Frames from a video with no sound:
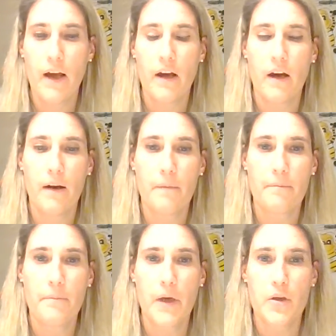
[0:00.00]

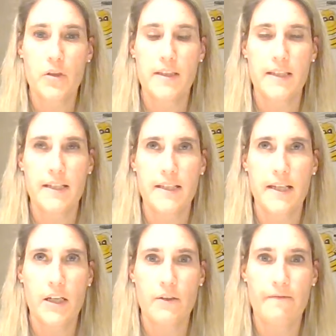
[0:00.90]
Um, but you should see
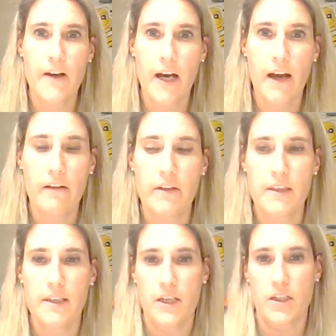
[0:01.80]
session five
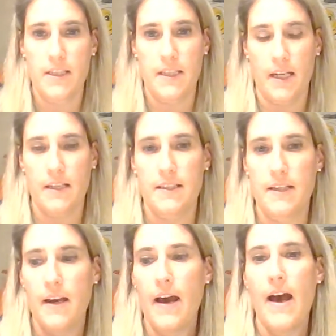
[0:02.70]
and session six.
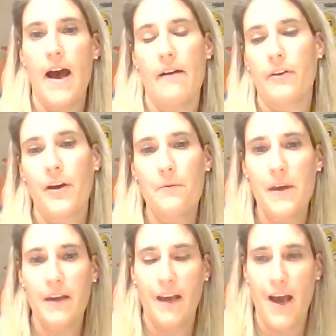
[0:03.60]
Have a great
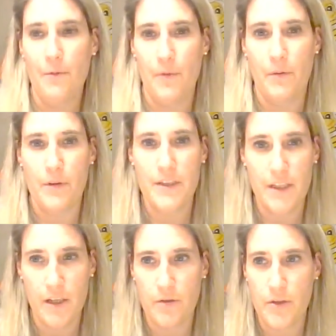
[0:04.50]
week, and we will
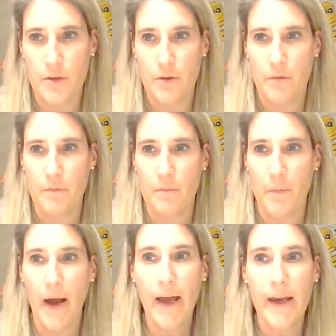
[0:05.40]
see you soon.
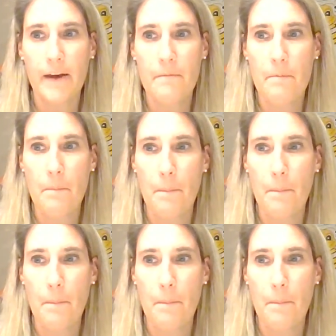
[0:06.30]
Bye.